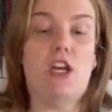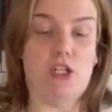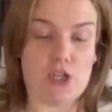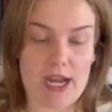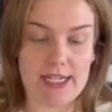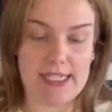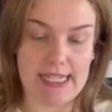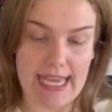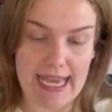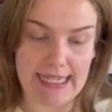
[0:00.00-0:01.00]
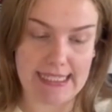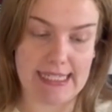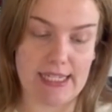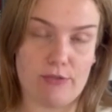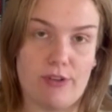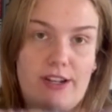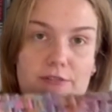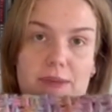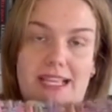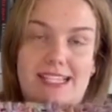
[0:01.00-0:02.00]
trying to get rid of
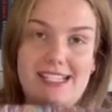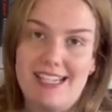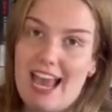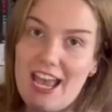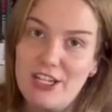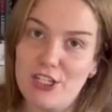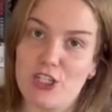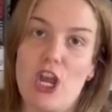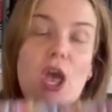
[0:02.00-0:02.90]
my stash.